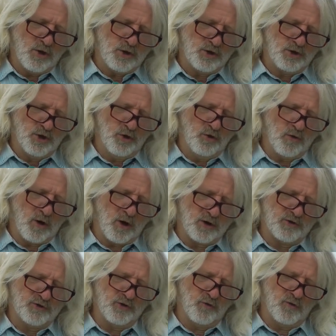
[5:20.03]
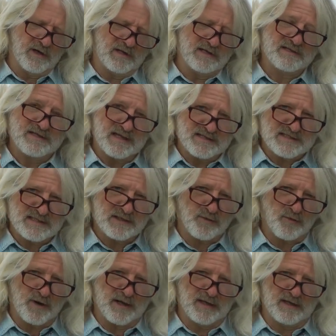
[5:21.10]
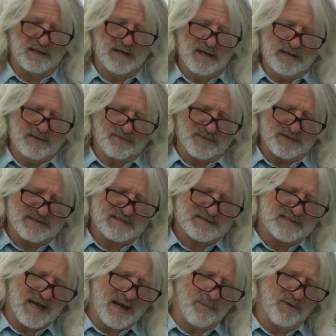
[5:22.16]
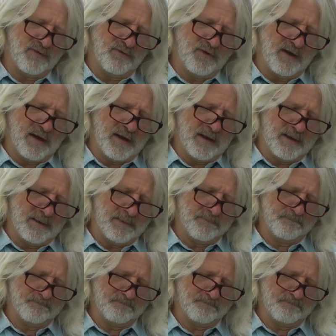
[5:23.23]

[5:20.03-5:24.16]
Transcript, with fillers: you are doing, desecrating the Sabbath day?